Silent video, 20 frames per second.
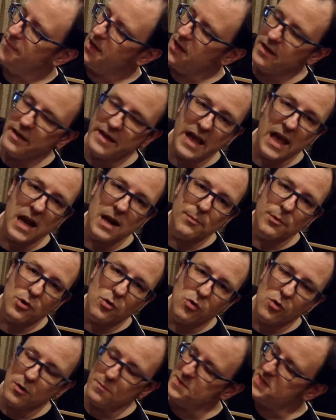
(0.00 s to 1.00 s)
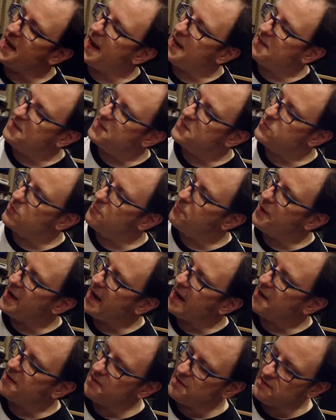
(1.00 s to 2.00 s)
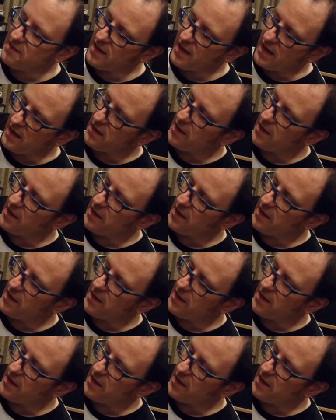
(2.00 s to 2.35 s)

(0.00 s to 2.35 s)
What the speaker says: Cannibal Corpse. I had this one back in the day,